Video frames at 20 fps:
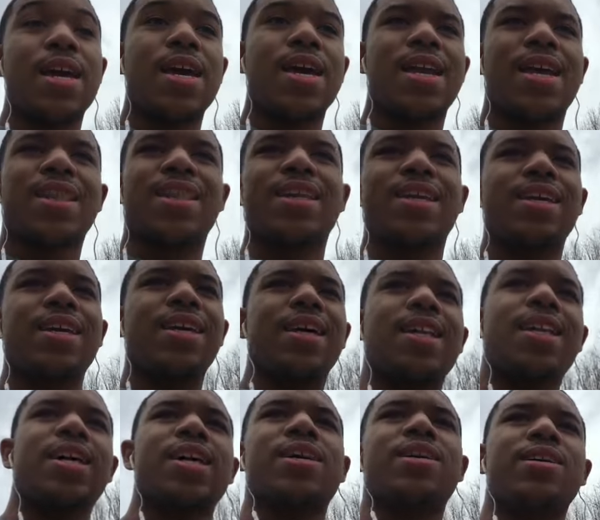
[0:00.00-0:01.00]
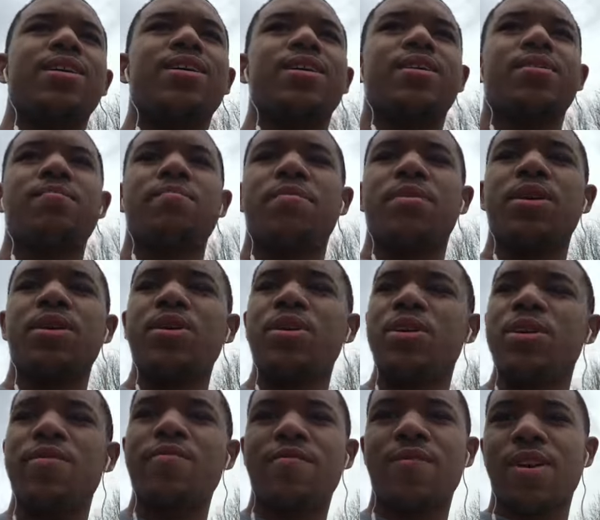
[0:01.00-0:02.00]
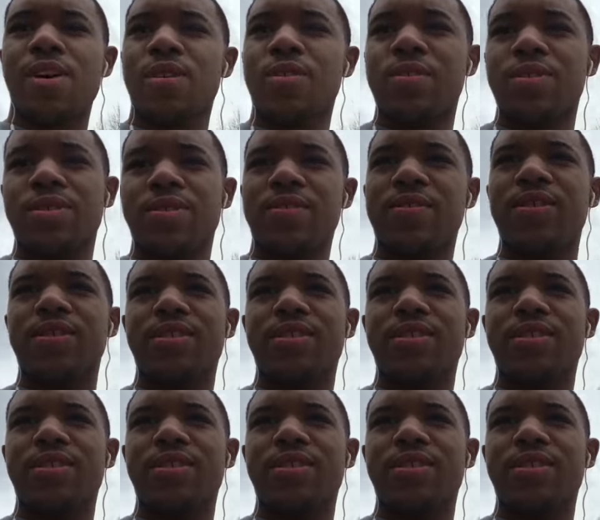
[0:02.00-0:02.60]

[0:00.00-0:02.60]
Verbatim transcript: And I think he got like million followers on